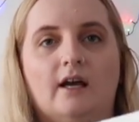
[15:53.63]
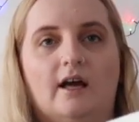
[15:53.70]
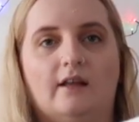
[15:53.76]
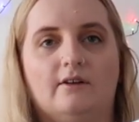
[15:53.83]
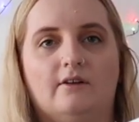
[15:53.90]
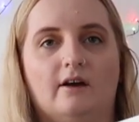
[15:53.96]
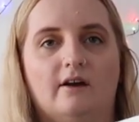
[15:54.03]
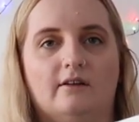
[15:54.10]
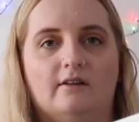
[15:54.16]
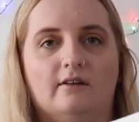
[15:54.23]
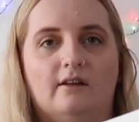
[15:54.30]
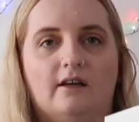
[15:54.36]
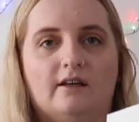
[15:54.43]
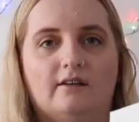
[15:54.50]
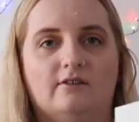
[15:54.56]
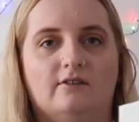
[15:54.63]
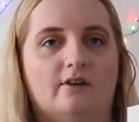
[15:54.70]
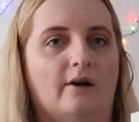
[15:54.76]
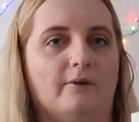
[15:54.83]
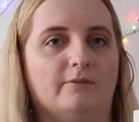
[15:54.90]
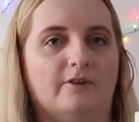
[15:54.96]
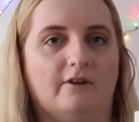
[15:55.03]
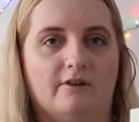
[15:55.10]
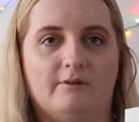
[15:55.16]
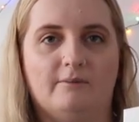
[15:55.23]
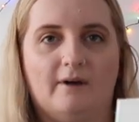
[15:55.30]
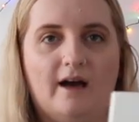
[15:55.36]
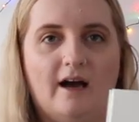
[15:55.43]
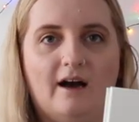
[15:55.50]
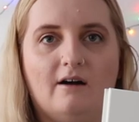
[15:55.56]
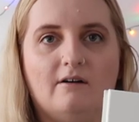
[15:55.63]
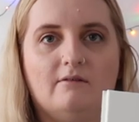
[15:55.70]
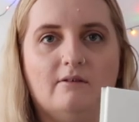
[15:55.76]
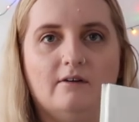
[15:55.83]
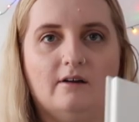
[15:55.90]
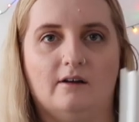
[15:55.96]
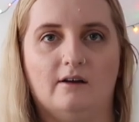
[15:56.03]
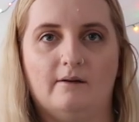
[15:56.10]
And like, I'm sorry, but how